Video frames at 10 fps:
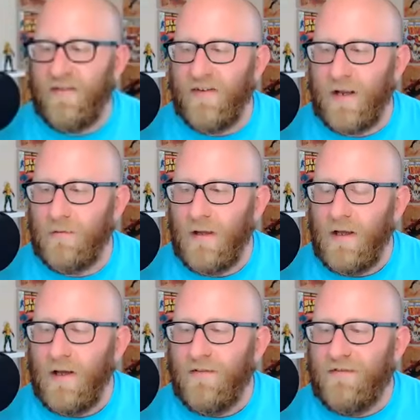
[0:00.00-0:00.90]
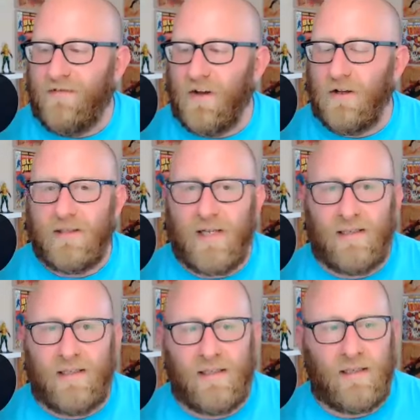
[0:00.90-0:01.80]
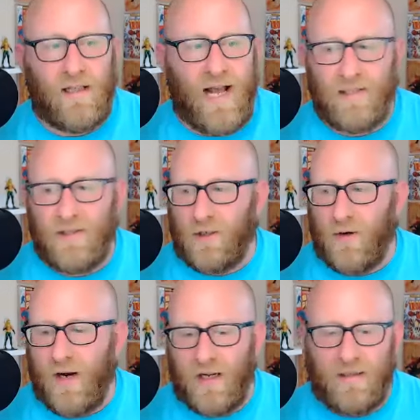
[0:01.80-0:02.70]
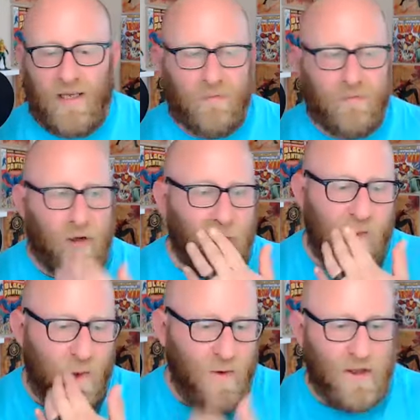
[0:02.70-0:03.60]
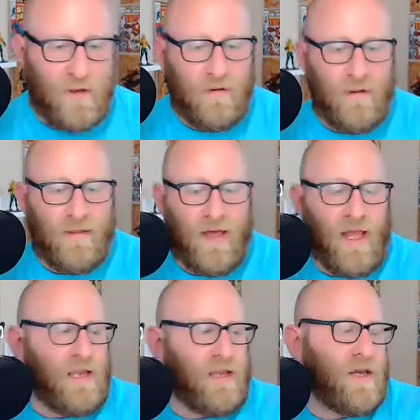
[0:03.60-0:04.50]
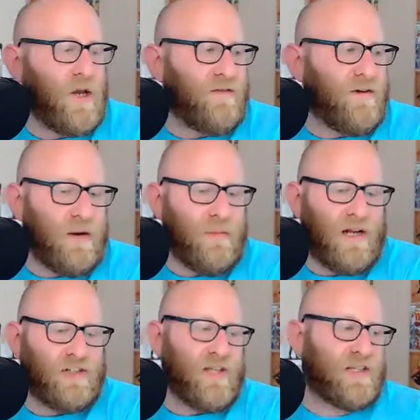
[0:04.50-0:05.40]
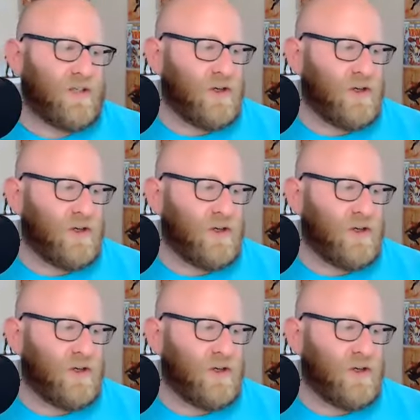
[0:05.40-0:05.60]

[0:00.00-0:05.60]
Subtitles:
it. Phil says this class is a great example. Thank you very much. That's a